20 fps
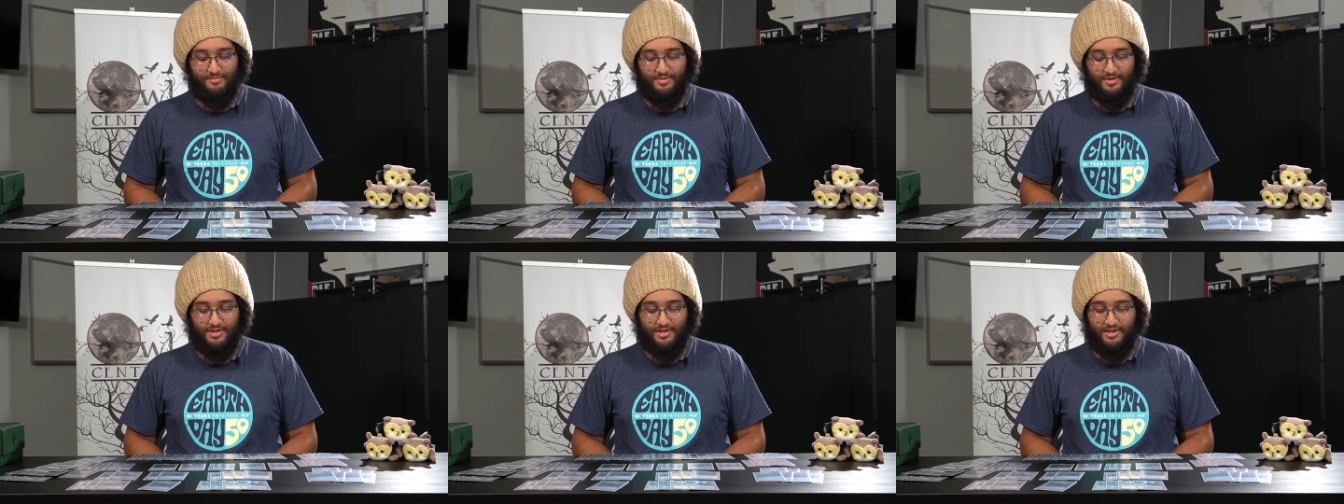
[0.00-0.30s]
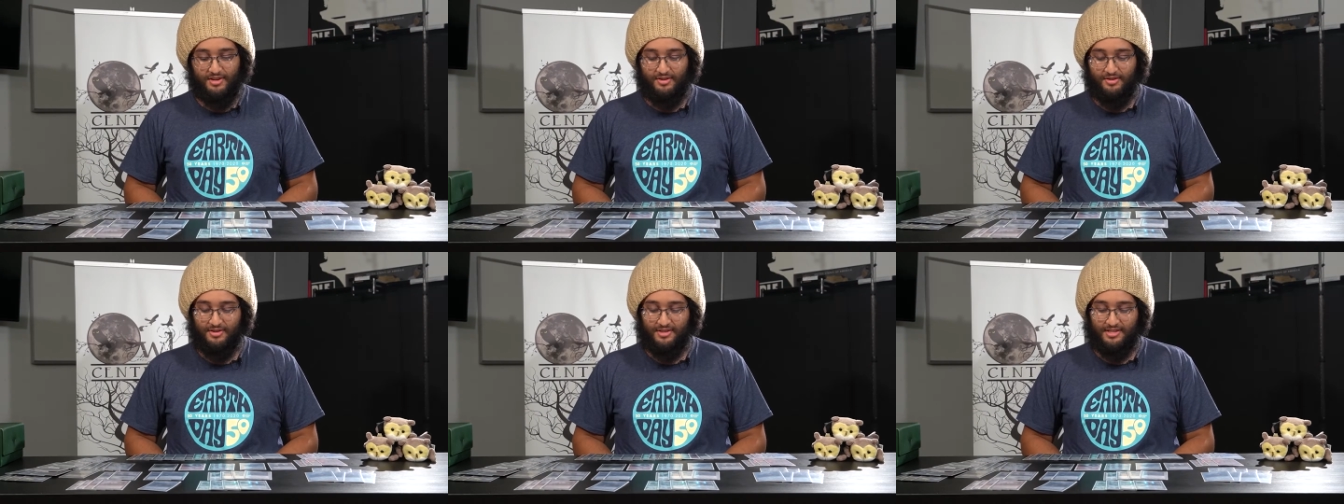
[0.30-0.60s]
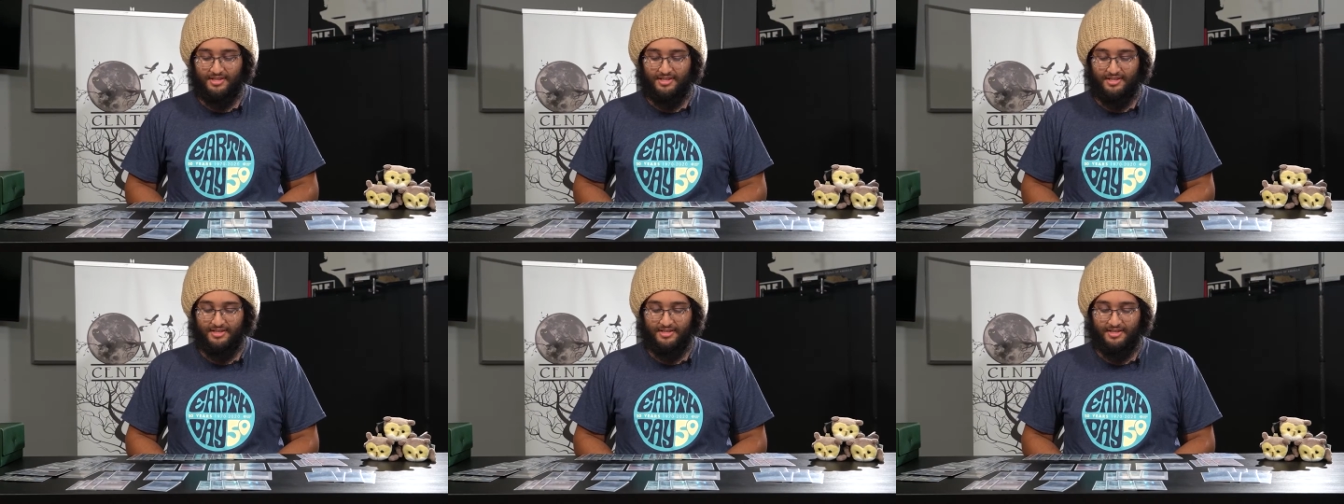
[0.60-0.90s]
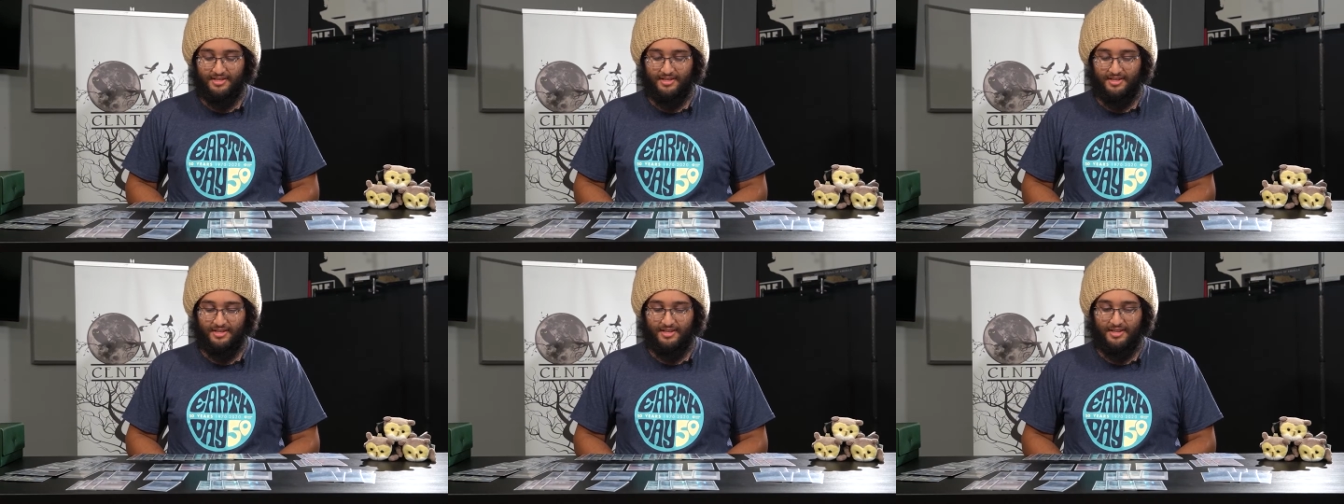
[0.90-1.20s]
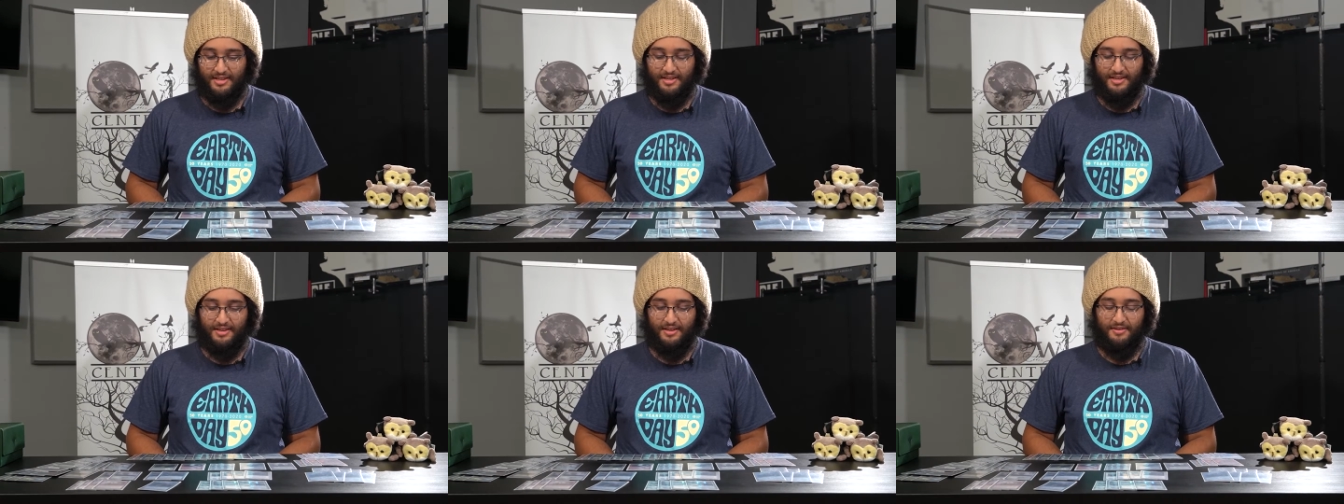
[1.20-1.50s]
there's
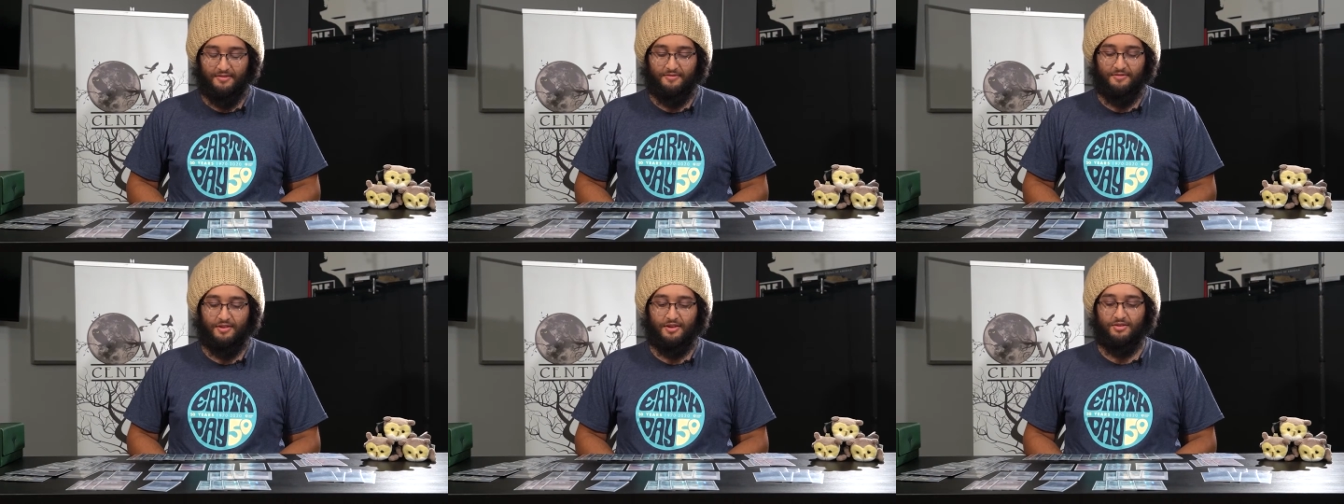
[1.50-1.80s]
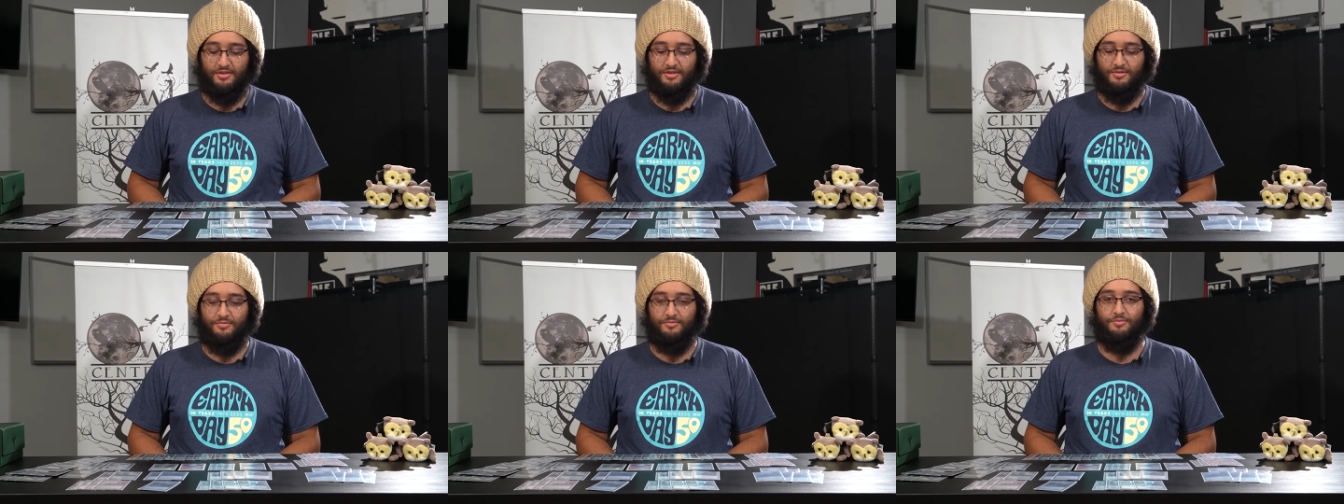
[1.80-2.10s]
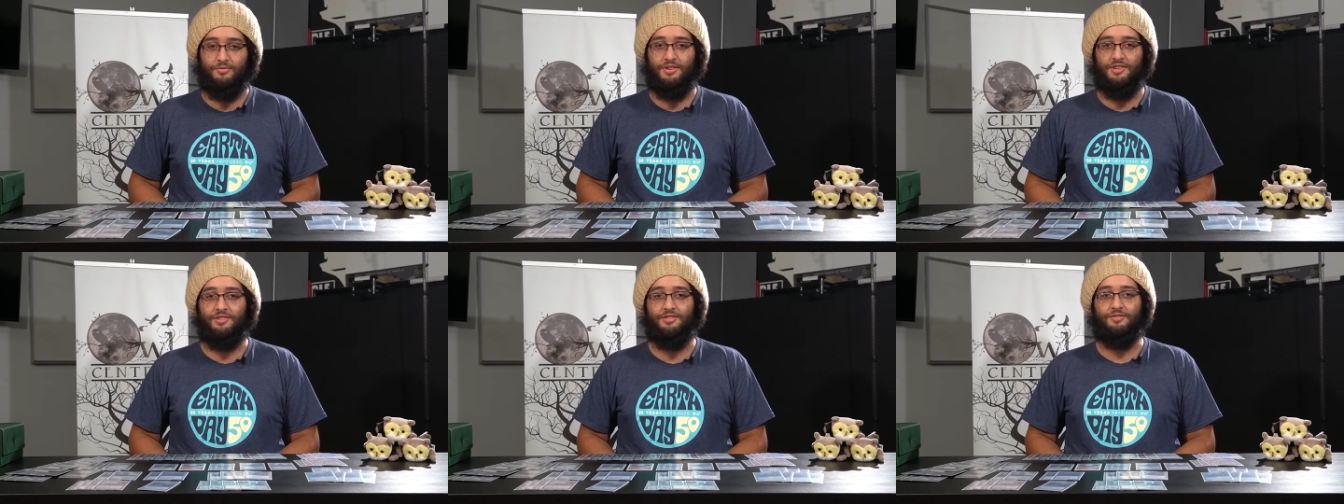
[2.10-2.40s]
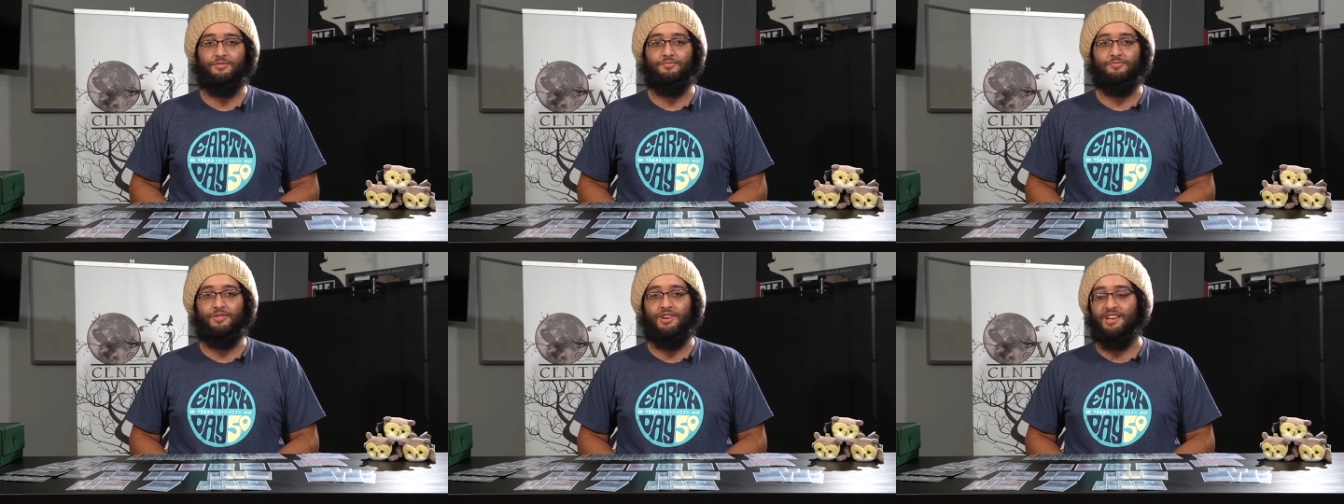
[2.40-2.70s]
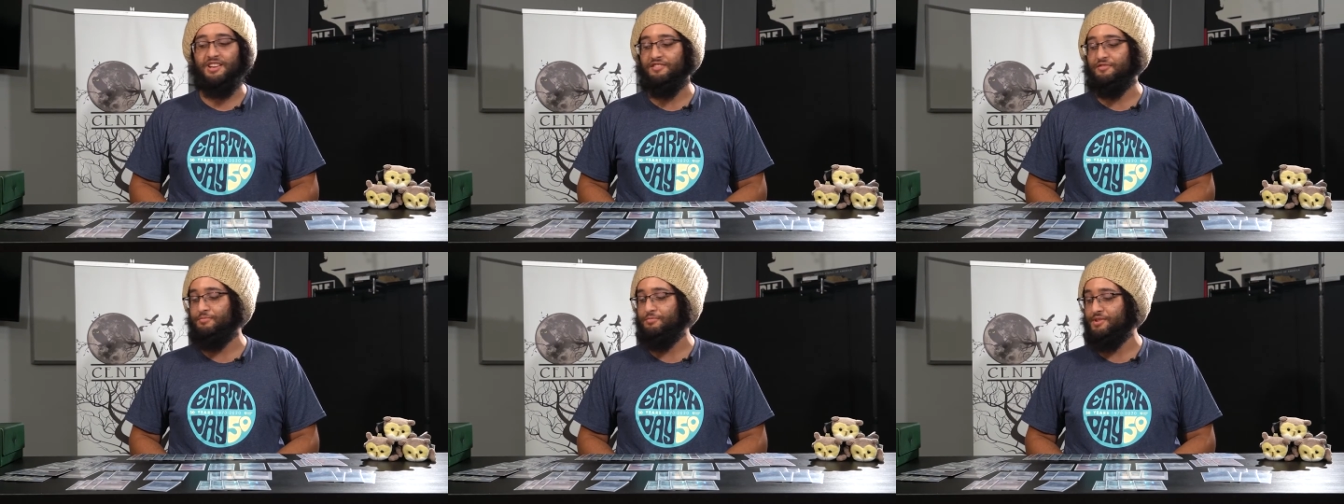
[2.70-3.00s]
a very weird
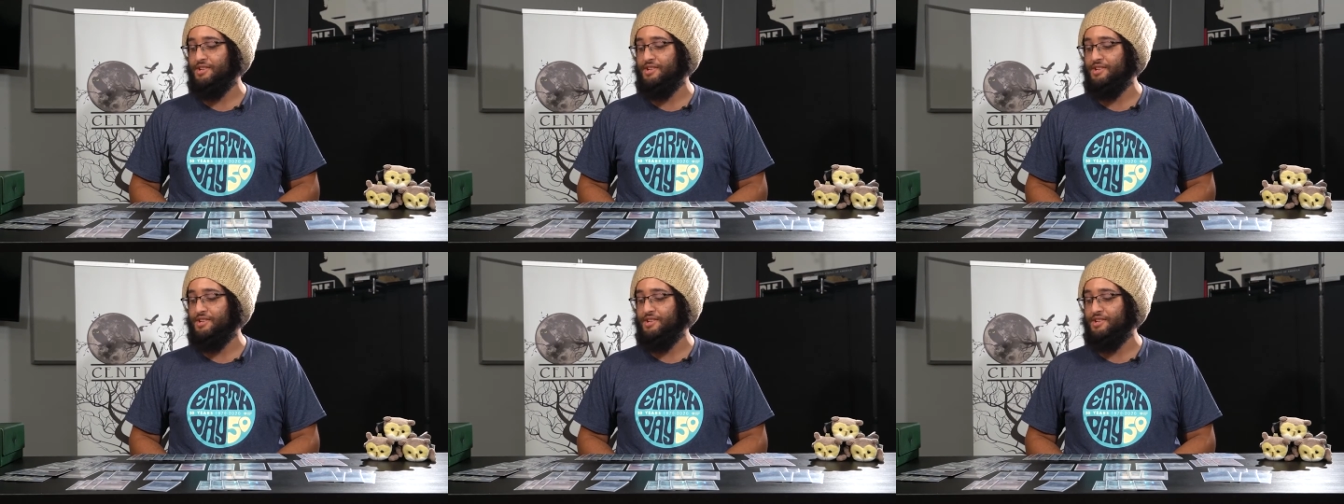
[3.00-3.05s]
way of